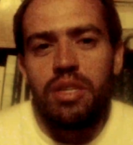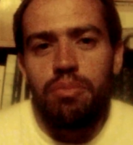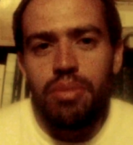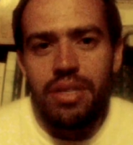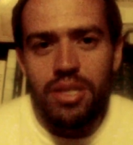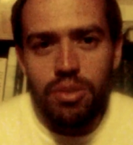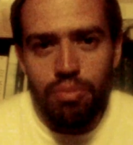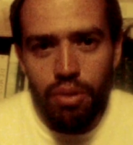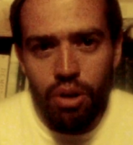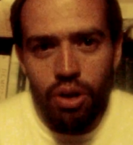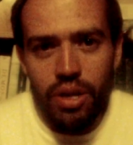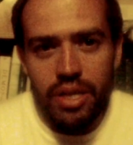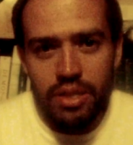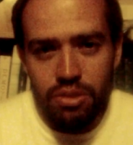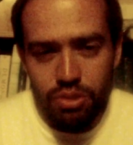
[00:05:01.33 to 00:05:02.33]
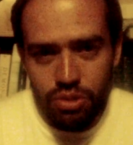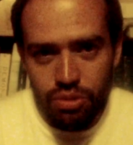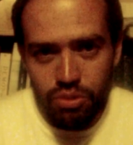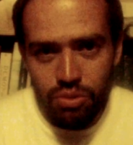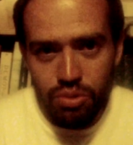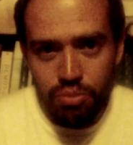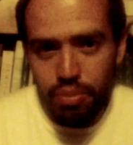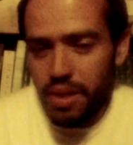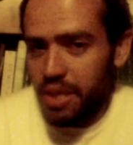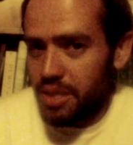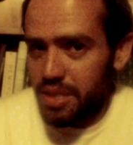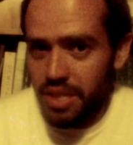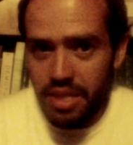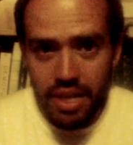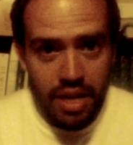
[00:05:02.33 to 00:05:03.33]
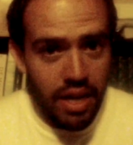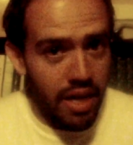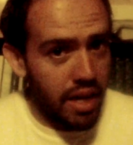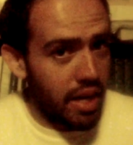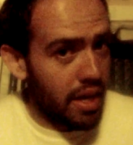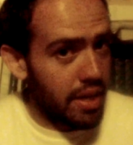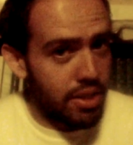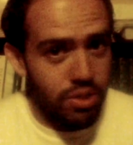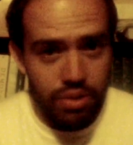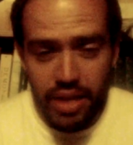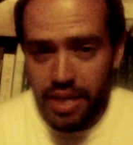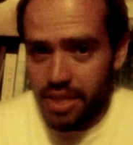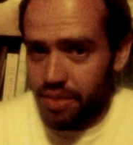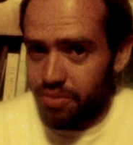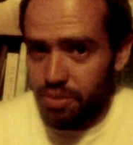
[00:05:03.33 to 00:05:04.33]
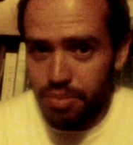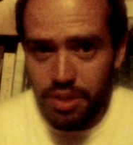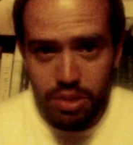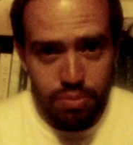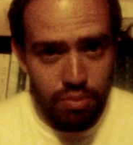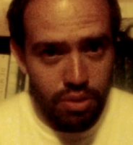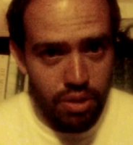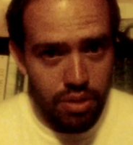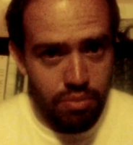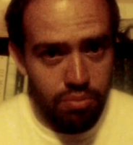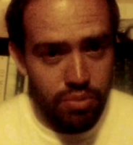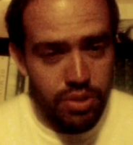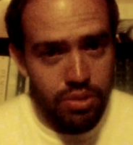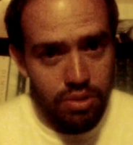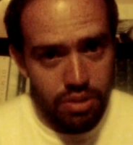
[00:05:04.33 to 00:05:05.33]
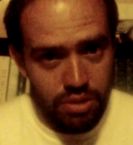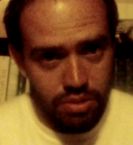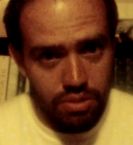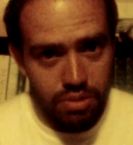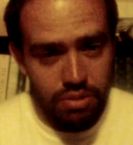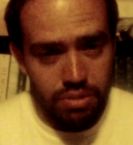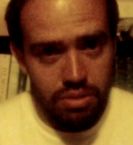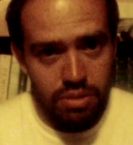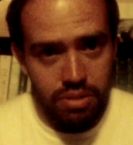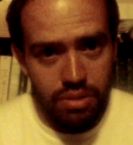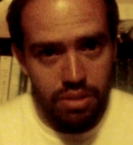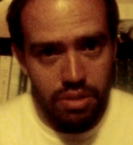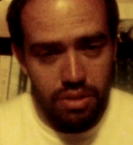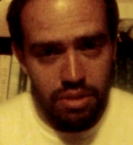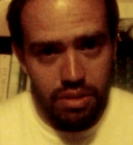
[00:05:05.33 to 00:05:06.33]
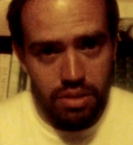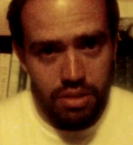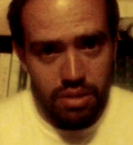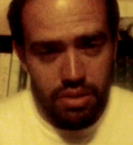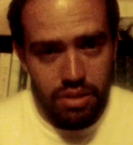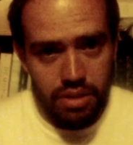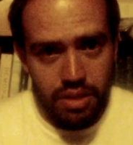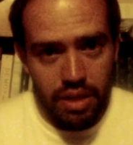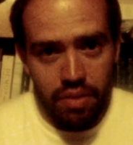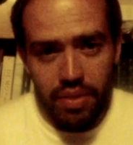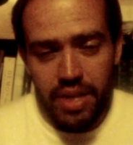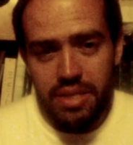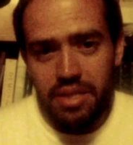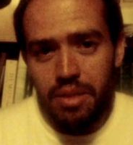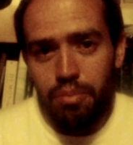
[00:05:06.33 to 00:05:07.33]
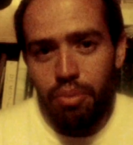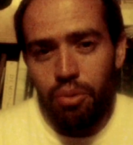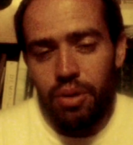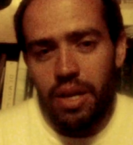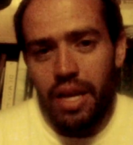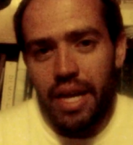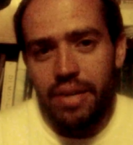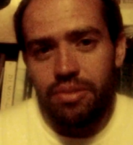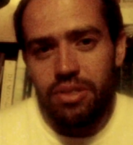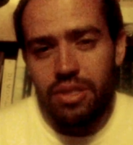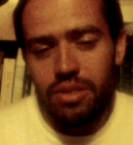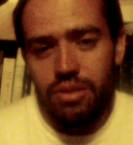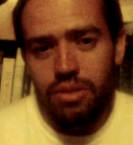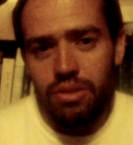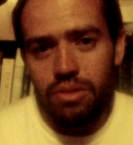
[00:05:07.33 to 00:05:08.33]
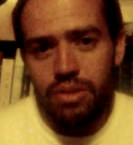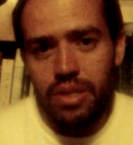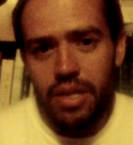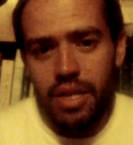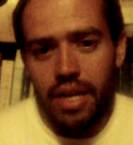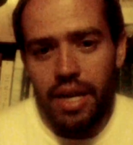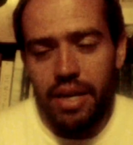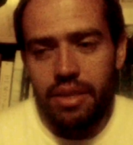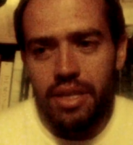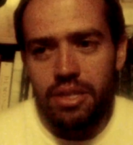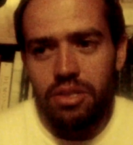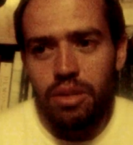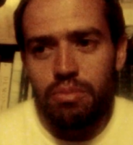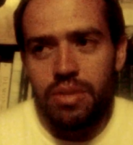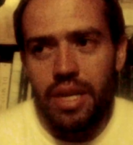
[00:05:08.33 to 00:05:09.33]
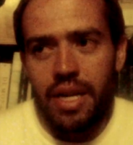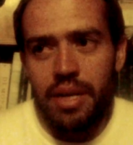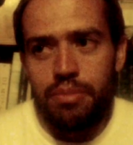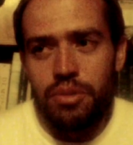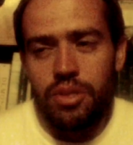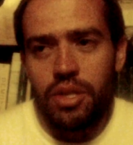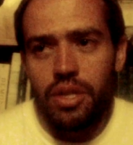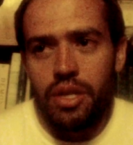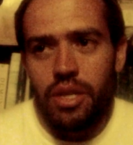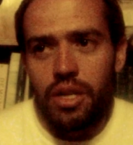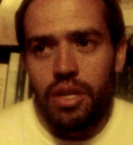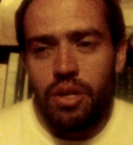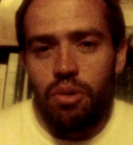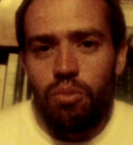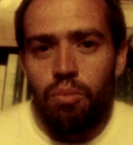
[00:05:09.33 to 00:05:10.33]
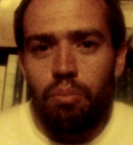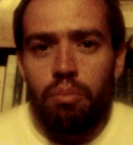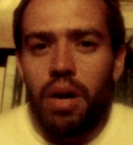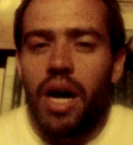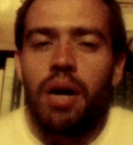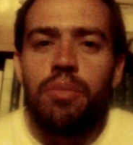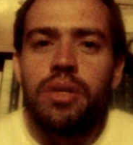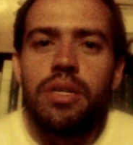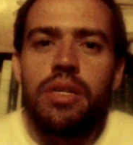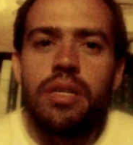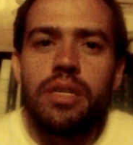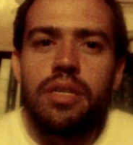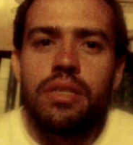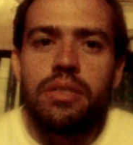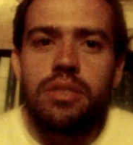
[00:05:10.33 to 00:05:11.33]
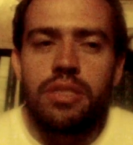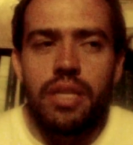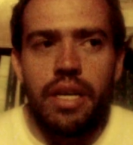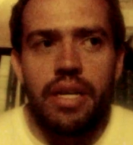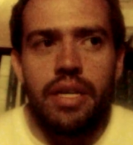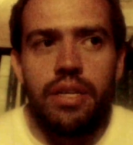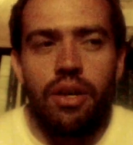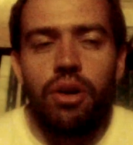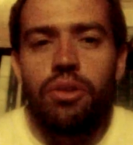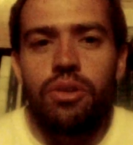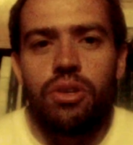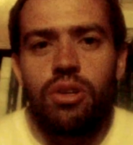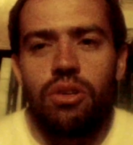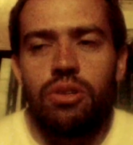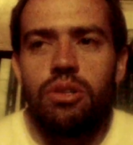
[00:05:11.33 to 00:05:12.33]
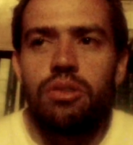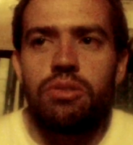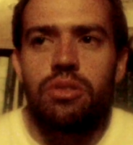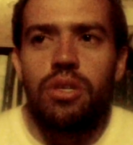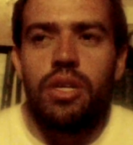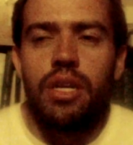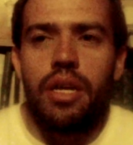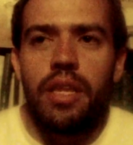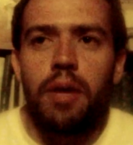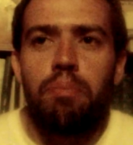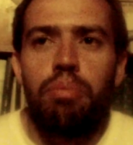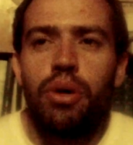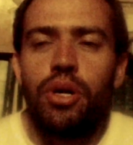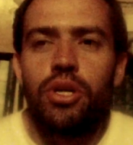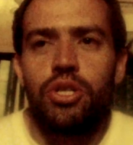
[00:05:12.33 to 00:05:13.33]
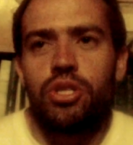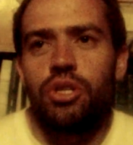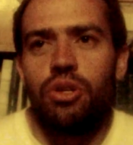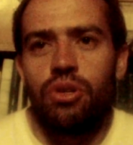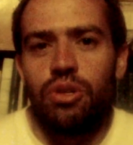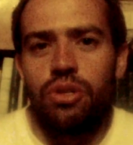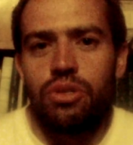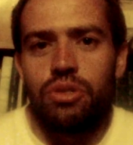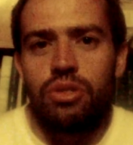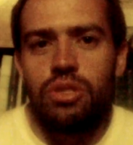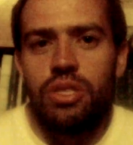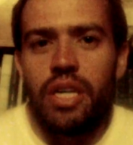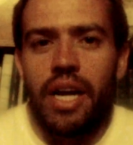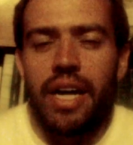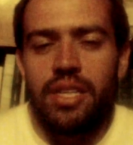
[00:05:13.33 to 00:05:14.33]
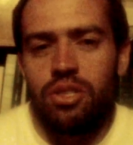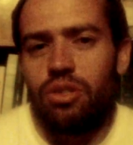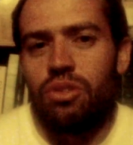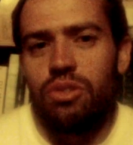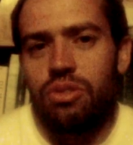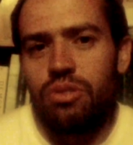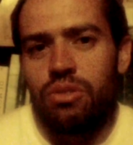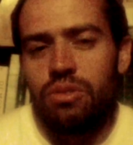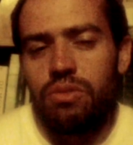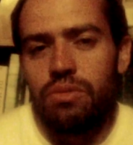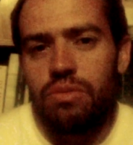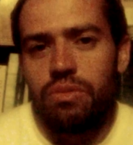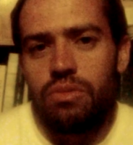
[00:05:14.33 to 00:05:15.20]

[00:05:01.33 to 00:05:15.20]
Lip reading: to be smart in school, but it's not attractive to be smart when you're an adult. And that's an important life skill that I think sometimes mamas and other girls, they push girls not to learn,